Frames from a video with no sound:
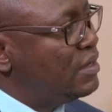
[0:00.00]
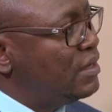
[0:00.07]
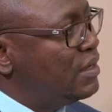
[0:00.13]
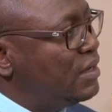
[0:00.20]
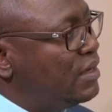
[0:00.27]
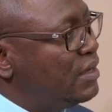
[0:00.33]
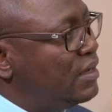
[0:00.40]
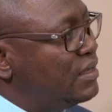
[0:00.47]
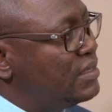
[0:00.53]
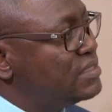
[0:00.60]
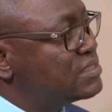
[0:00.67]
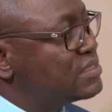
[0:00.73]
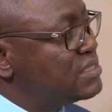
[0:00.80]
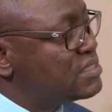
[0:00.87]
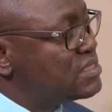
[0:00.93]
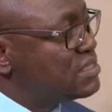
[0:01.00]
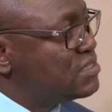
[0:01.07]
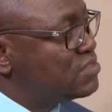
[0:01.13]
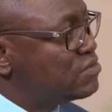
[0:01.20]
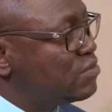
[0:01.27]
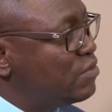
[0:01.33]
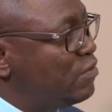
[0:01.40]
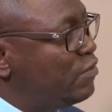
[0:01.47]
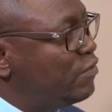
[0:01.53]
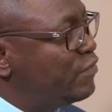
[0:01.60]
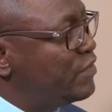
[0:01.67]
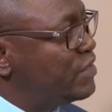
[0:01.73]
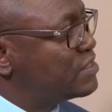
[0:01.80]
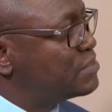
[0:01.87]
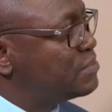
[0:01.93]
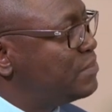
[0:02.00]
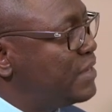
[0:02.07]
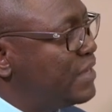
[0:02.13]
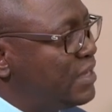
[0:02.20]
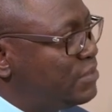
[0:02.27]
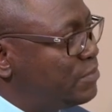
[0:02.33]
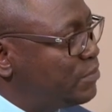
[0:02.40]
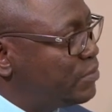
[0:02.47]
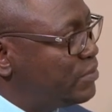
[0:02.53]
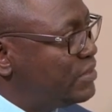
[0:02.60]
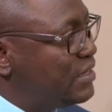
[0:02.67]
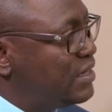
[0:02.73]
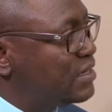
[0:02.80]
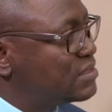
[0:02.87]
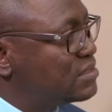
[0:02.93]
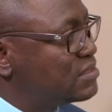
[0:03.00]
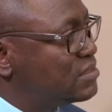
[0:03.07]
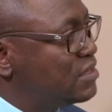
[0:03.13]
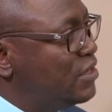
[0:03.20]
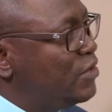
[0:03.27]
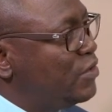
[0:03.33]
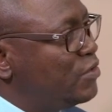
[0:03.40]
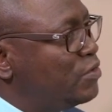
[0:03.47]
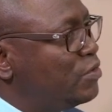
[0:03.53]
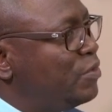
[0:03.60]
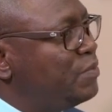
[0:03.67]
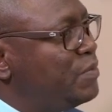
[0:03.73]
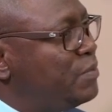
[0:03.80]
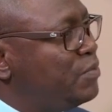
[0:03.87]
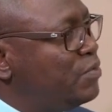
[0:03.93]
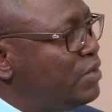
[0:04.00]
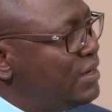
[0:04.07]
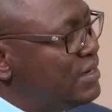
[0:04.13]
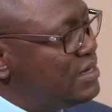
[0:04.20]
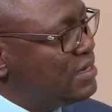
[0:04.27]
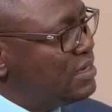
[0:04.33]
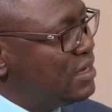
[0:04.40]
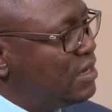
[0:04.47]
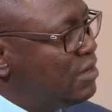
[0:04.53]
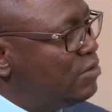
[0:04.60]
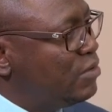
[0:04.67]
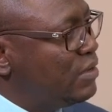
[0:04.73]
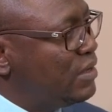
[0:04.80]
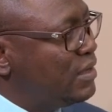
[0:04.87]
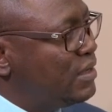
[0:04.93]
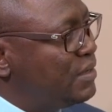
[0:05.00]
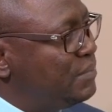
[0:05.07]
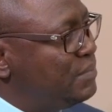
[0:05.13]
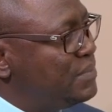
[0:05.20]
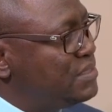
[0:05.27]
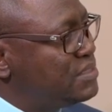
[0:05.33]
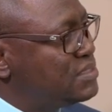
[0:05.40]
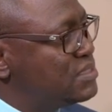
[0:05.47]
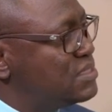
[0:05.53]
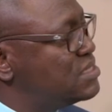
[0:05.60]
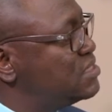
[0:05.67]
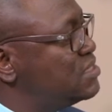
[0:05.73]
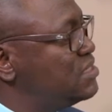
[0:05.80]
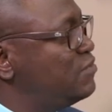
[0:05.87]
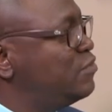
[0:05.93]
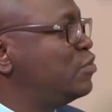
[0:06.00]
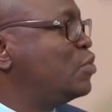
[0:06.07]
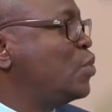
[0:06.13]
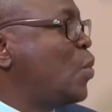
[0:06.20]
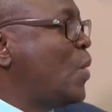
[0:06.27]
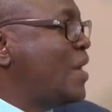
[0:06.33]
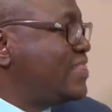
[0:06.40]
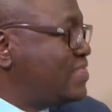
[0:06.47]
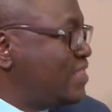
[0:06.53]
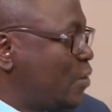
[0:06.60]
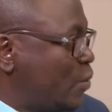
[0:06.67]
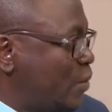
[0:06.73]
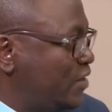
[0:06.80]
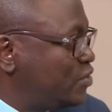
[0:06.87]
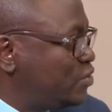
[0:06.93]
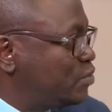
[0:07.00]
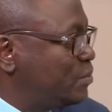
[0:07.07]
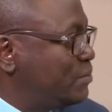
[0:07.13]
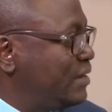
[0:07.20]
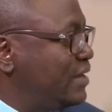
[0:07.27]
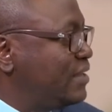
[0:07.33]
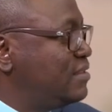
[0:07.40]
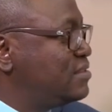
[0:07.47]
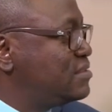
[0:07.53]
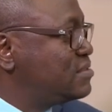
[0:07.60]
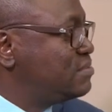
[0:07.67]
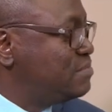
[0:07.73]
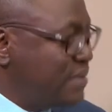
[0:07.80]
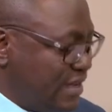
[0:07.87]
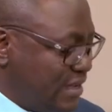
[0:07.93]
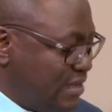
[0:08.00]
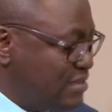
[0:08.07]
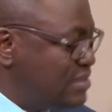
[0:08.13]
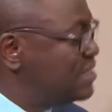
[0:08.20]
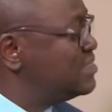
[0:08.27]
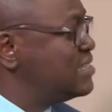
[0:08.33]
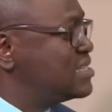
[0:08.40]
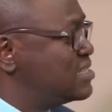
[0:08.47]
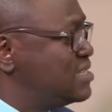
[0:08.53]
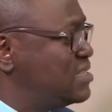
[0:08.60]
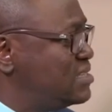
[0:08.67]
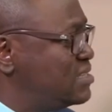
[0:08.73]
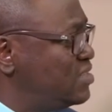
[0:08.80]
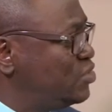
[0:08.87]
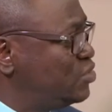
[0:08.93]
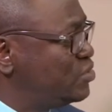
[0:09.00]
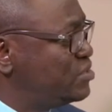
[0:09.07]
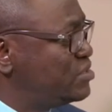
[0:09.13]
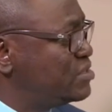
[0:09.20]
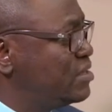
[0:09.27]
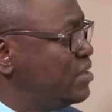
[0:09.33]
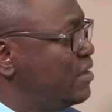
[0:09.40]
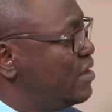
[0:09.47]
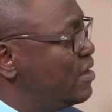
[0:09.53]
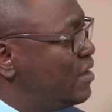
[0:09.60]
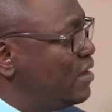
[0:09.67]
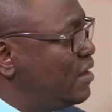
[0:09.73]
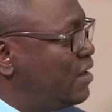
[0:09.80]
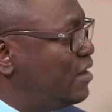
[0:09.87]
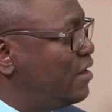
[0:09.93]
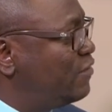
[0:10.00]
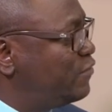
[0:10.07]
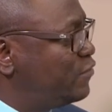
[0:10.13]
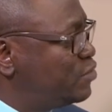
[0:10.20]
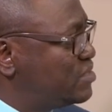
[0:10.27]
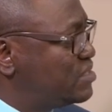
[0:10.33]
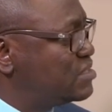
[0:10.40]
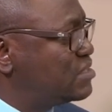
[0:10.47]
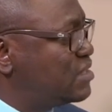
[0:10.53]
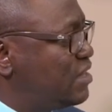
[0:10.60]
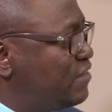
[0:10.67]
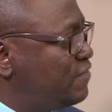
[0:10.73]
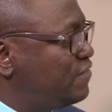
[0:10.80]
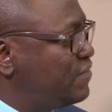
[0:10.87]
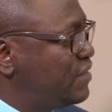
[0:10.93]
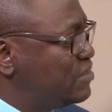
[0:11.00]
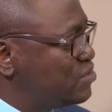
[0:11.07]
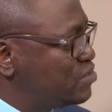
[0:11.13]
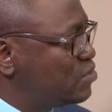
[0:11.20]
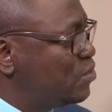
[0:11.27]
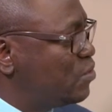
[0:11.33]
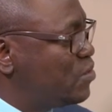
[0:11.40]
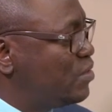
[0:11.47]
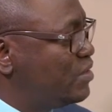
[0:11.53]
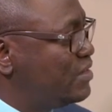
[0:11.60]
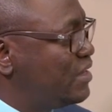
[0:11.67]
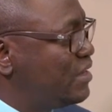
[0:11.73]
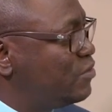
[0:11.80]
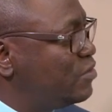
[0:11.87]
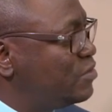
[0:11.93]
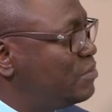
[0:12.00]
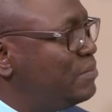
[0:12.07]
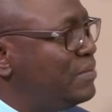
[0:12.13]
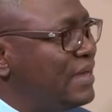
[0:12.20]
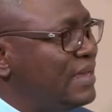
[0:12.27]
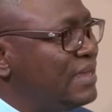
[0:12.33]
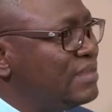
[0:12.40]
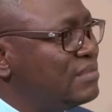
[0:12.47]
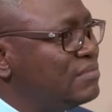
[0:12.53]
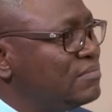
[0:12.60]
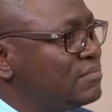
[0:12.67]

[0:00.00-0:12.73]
uh, instances of expired products. You know, people are now a bit sensitive on what they want to buy. Buying the just essentials, uh, food stuff, and so on. They are not buying